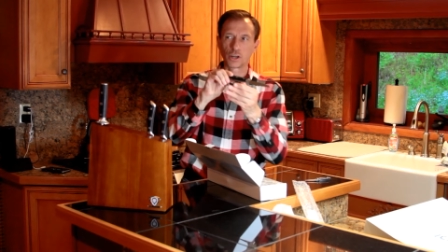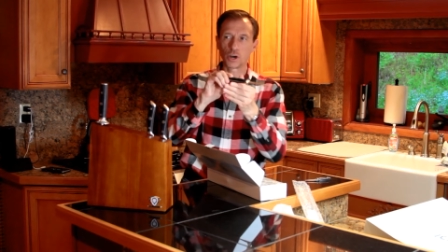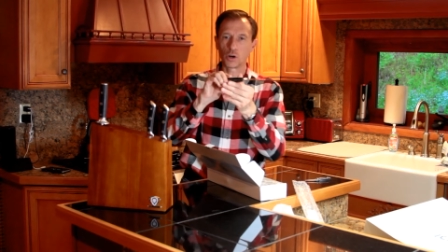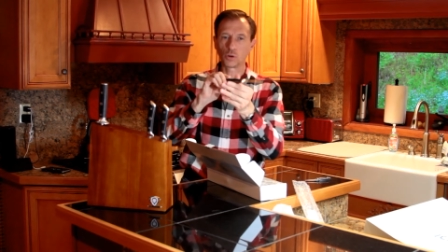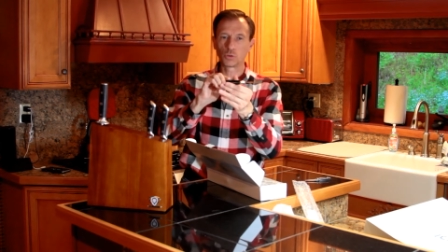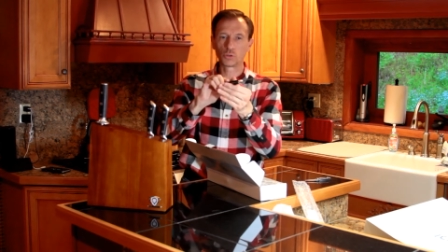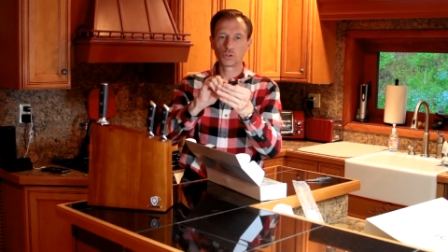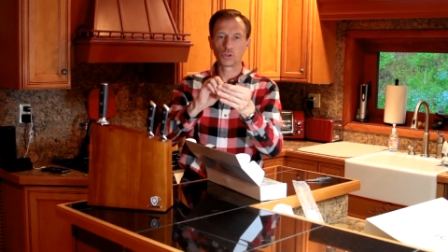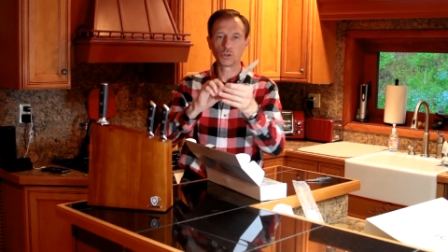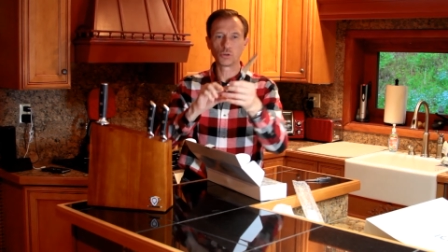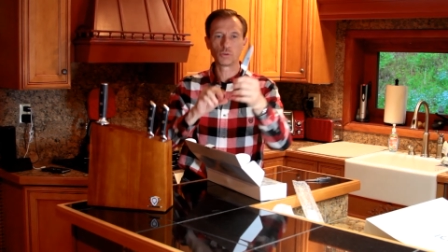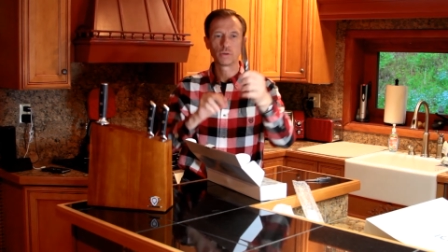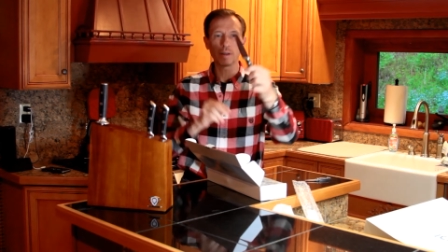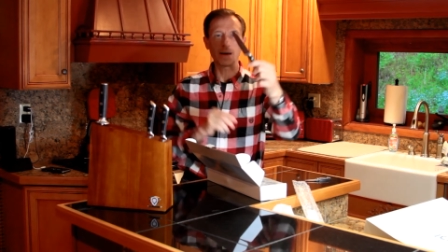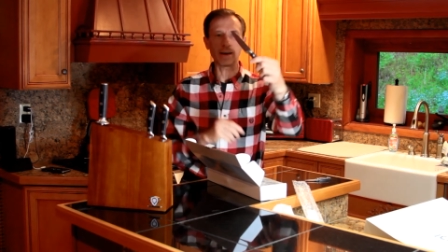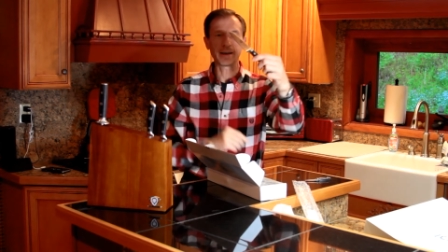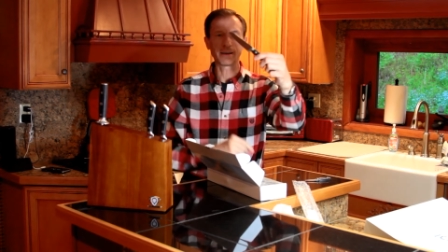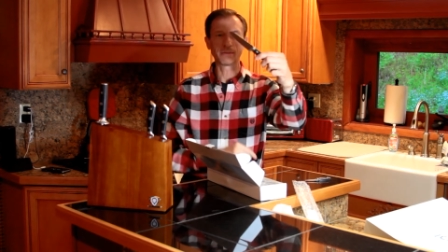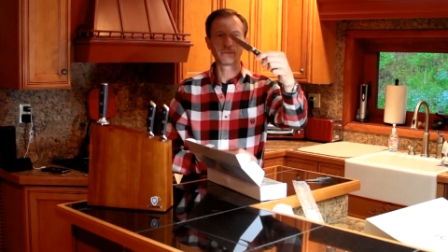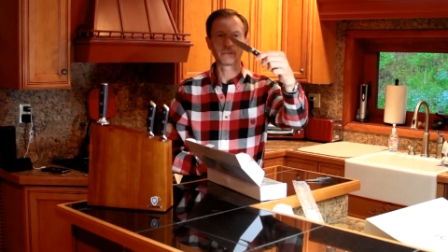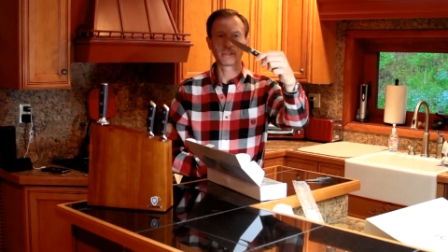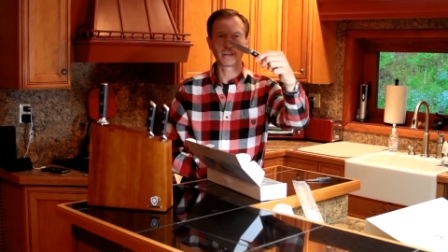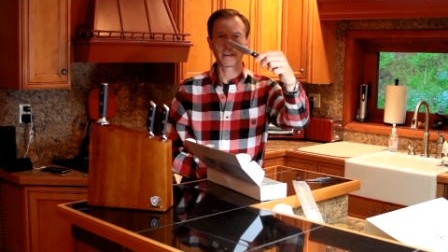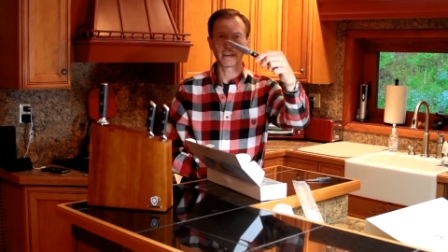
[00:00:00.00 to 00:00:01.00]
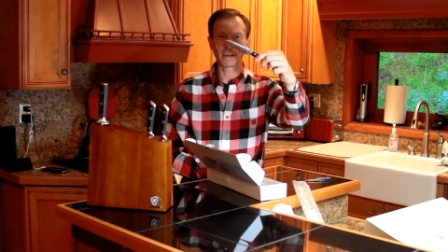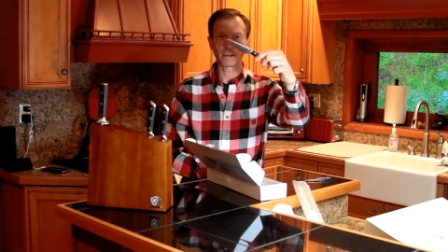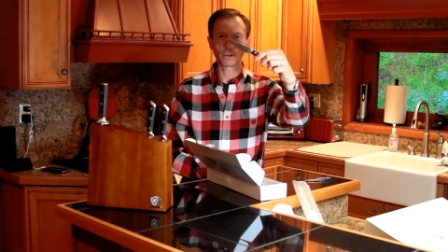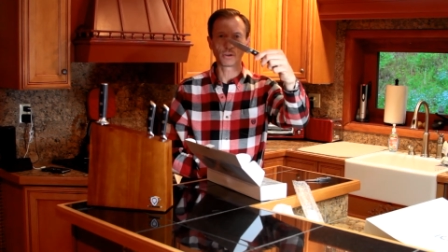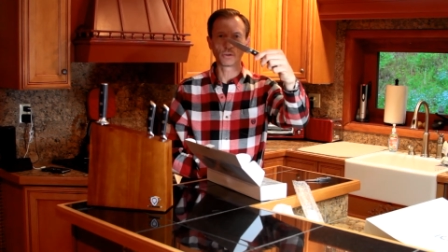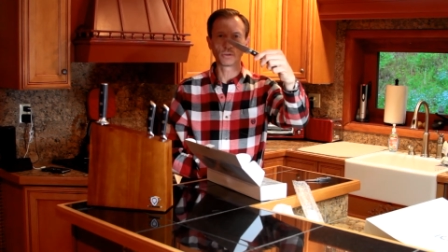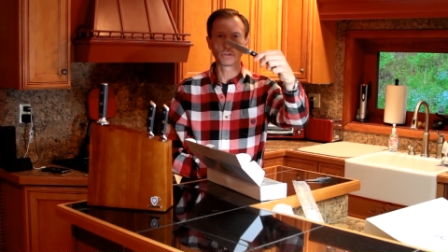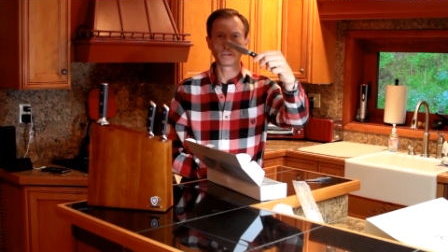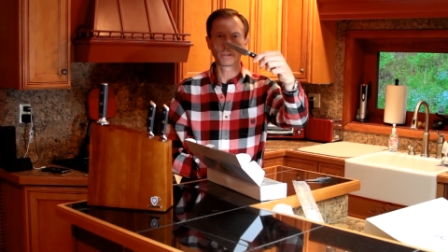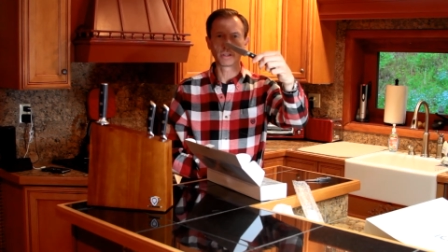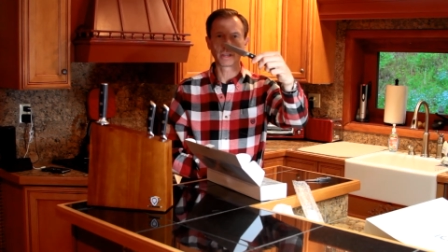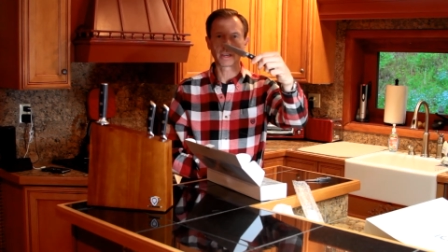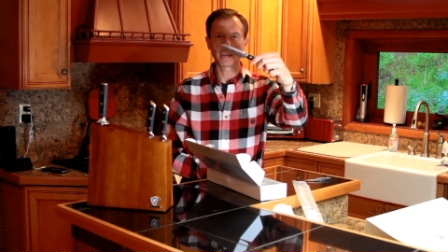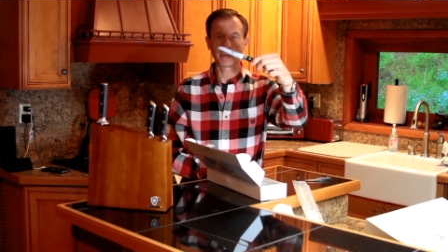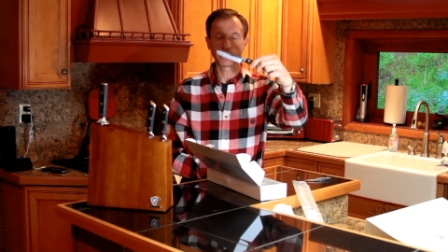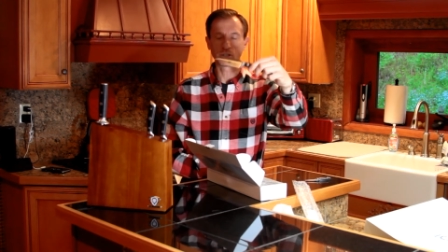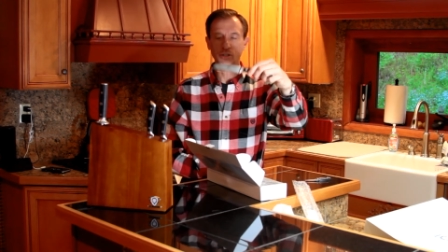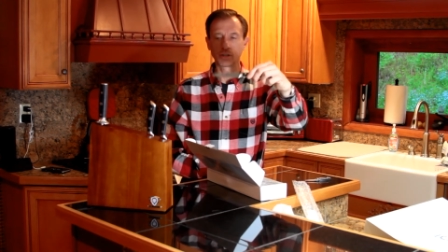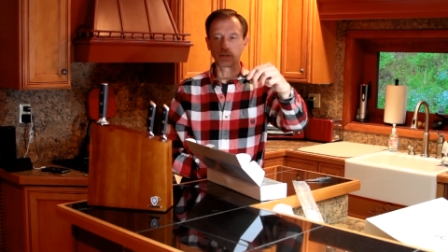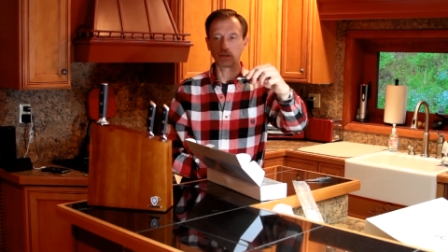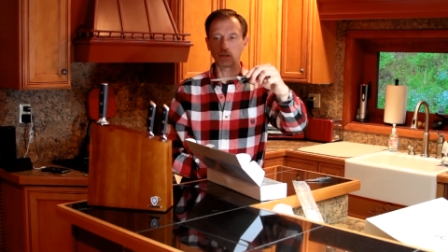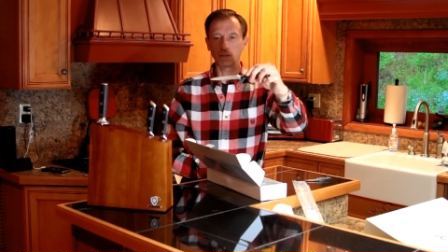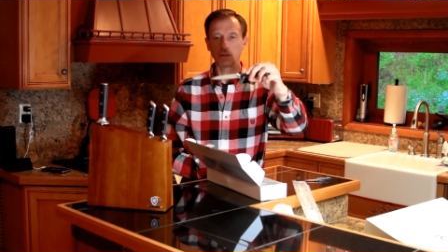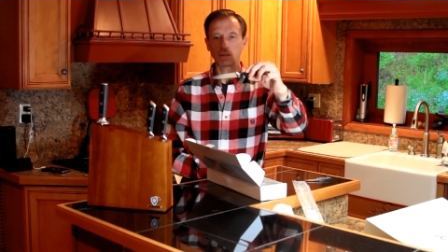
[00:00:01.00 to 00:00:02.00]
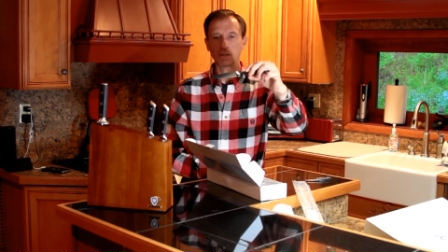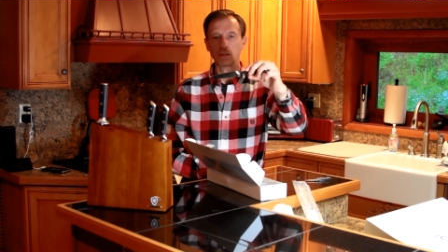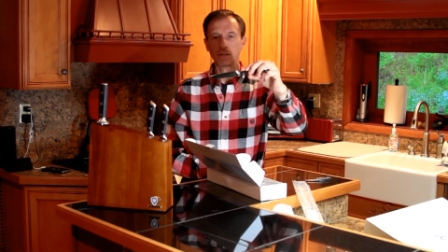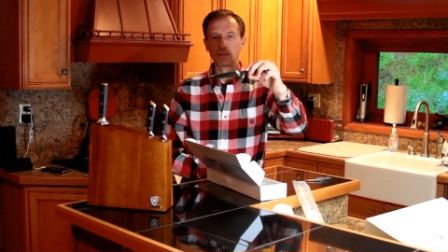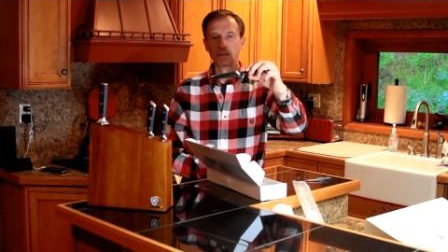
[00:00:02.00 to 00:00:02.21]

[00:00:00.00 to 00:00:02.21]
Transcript: go-to knives that I use in the kitchen,